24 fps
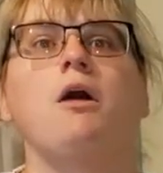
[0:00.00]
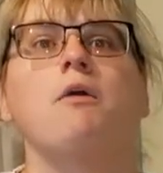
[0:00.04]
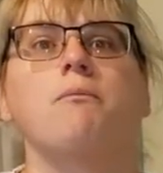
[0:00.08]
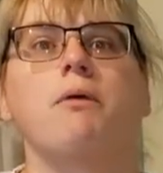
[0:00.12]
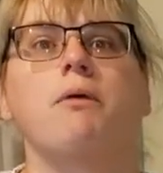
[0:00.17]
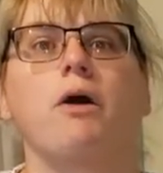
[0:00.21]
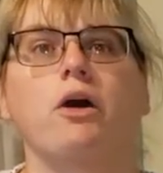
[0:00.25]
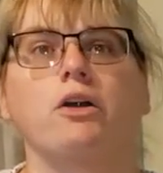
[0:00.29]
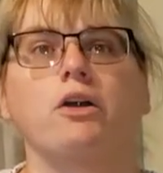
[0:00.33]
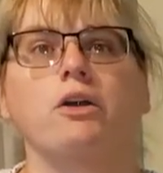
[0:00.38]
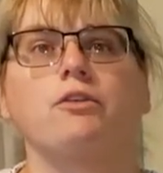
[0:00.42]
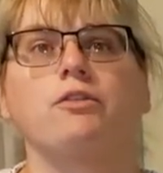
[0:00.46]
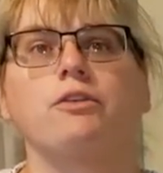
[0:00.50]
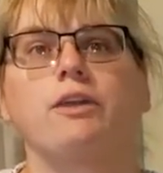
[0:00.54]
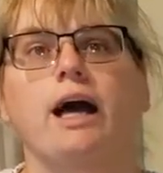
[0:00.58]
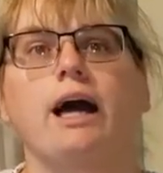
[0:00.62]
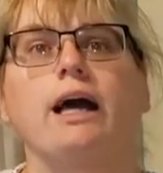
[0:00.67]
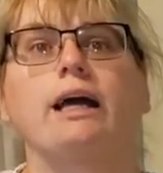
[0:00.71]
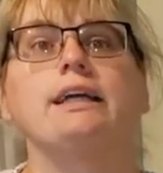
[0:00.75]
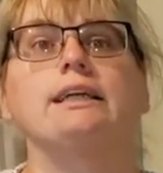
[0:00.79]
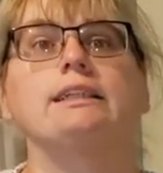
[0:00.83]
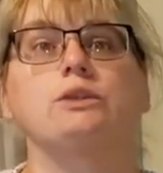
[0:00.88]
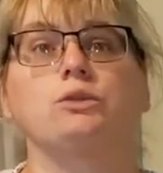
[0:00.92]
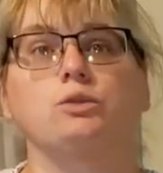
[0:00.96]
Part of that
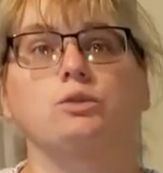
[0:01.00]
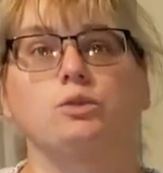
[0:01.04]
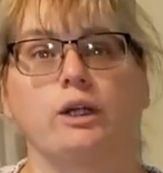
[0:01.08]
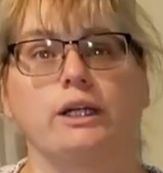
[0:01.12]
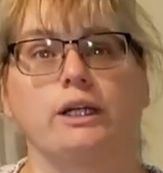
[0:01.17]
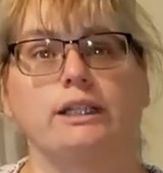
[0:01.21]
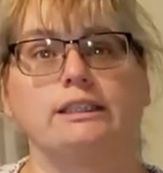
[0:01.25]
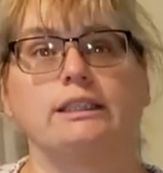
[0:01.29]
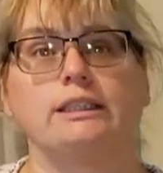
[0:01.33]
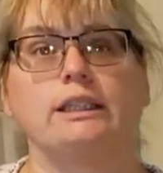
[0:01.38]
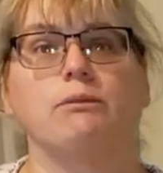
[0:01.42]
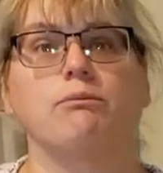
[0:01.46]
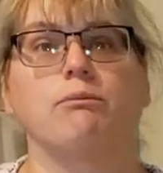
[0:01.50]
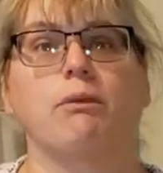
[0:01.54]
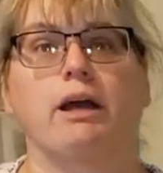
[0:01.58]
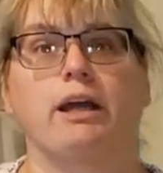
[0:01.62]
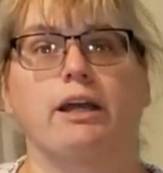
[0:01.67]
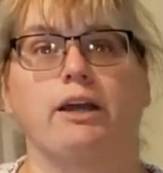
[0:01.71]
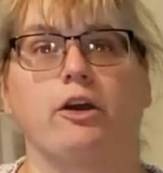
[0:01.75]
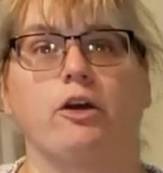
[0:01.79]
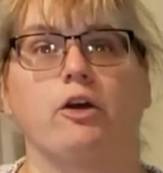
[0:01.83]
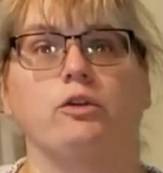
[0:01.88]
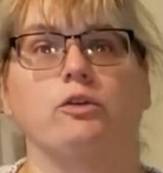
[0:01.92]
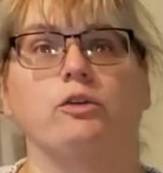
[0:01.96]
is raising my
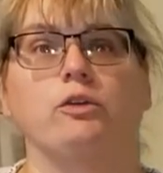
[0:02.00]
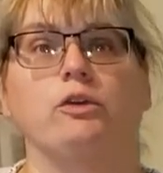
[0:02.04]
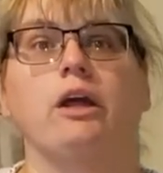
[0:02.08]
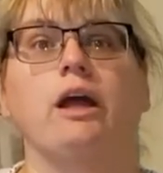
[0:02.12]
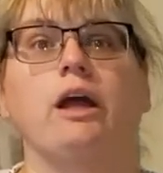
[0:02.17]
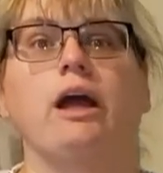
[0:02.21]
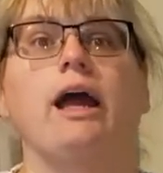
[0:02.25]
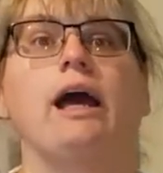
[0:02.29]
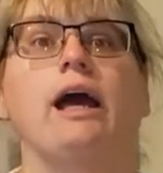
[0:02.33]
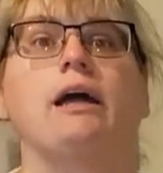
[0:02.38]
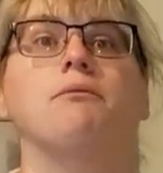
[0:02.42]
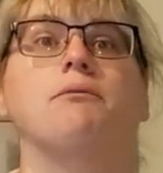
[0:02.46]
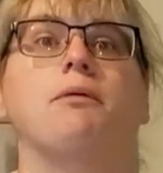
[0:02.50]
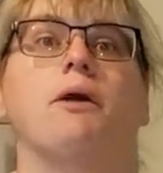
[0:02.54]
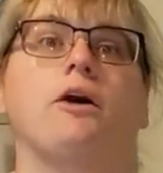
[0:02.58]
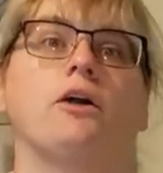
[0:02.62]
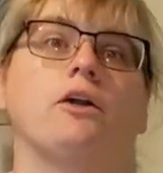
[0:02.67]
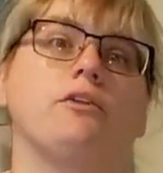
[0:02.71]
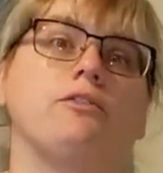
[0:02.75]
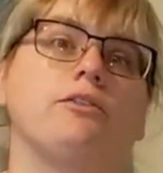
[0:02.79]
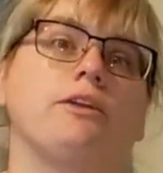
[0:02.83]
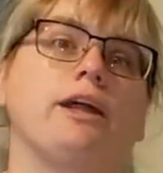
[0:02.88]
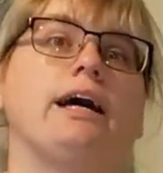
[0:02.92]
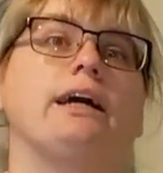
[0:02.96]
own, and part
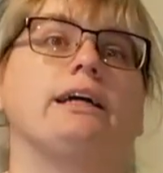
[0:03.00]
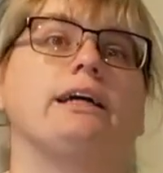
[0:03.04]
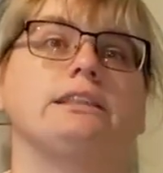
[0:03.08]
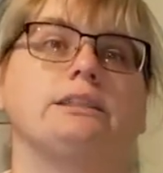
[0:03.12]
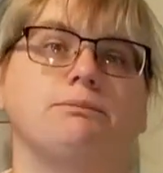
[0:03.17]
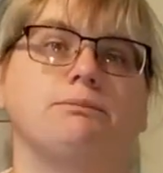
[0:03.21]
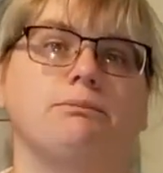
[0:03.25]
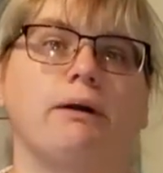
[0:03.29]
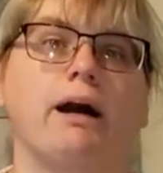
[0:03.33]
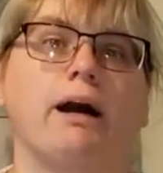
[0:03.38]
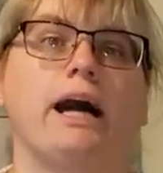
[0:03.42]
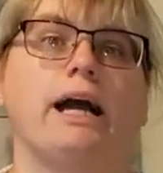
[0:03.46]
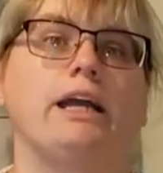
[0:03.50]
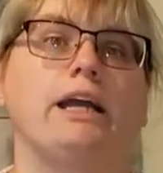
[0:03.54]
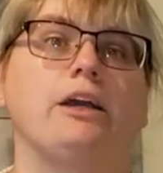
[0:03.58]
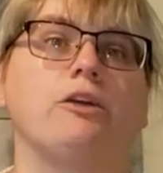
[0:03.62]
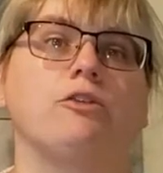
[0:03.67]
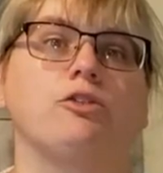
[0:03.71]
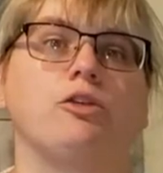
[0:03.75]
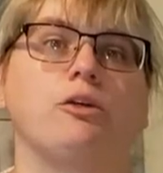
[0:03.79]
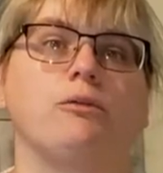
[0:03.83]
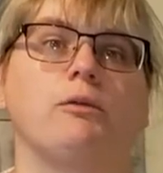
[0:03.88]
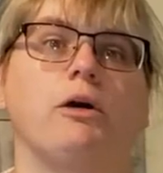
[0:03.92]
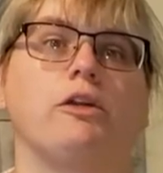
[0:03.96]
of that is buying
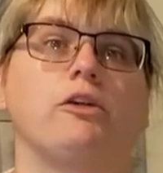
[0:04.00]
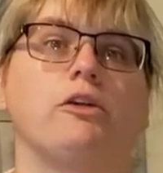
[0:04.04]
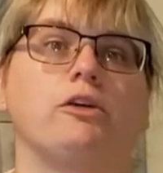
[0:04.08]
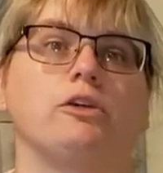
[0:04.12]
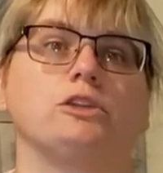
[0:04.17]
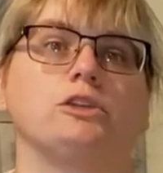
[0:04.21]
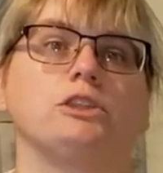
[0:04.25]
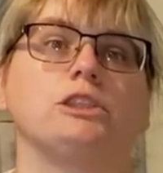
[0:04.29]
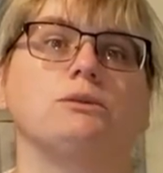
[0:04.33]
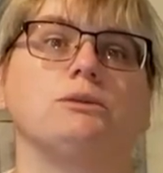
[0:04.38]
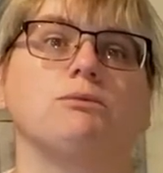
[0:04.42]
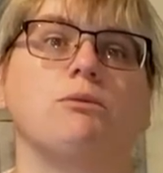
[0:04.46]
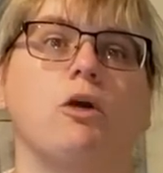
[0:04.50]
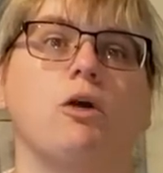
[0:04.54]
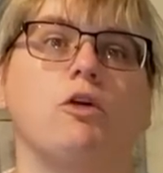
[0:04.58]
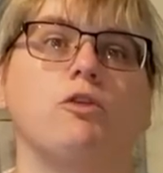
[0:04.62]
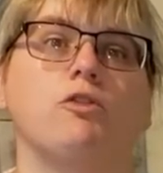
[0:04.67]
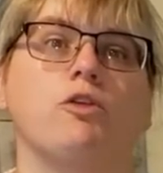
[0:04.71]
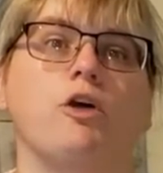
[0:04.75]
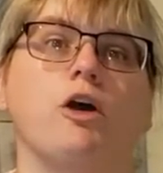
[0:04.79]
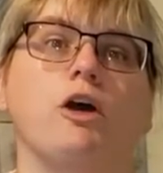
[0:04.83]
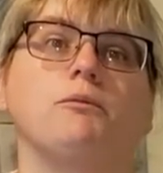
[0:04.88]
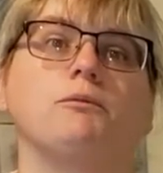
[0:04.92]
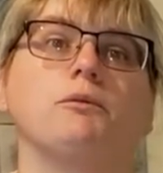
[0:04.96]
from other small
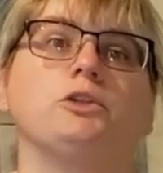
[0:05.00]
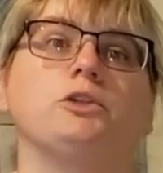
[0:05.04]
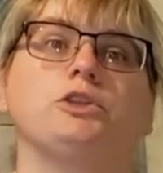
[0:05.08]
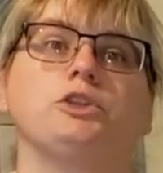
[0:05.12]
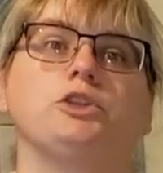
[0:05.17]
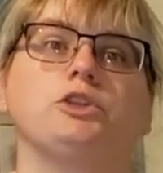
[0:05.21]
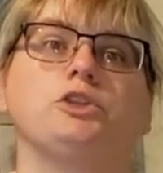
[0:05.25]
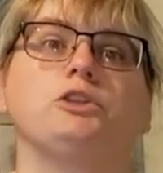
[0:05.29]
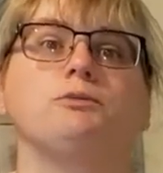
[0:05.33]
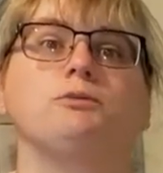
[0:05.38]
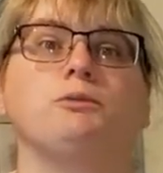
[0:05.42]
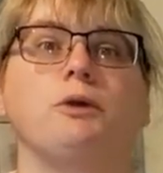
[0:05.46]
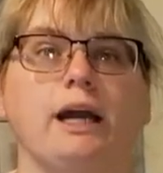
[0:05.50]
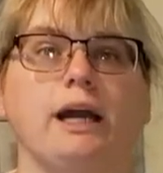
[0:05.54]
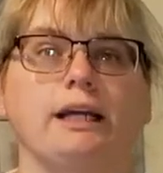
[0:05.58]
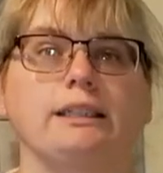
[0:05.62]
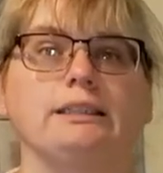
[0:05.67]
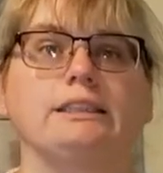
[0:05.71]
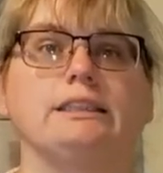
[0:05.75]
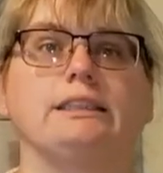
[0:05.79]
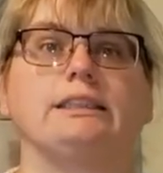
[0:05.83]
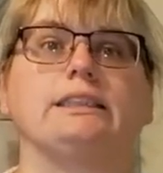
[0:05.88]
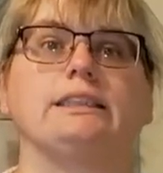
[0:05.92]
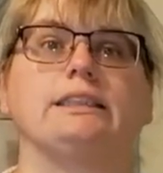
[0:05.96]
farmers whose
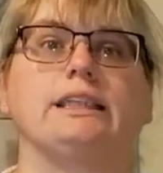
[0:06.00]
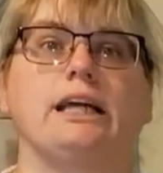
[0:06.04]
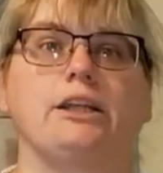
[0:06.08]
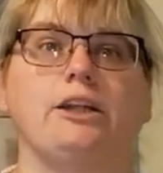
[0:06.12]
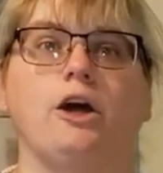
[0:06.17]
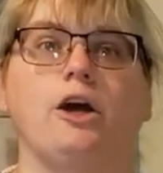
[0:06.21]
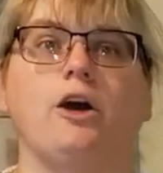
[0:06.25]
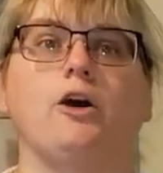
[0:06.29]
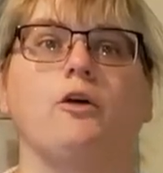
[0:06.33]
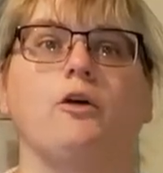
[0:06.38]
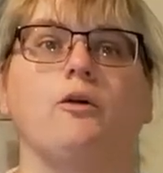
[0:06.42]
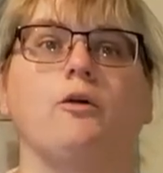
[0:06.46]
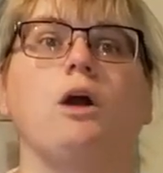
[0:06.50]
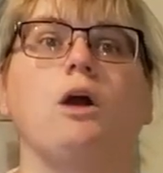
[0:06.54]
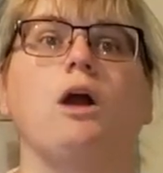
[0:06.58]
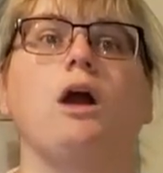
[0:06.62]
practices I know.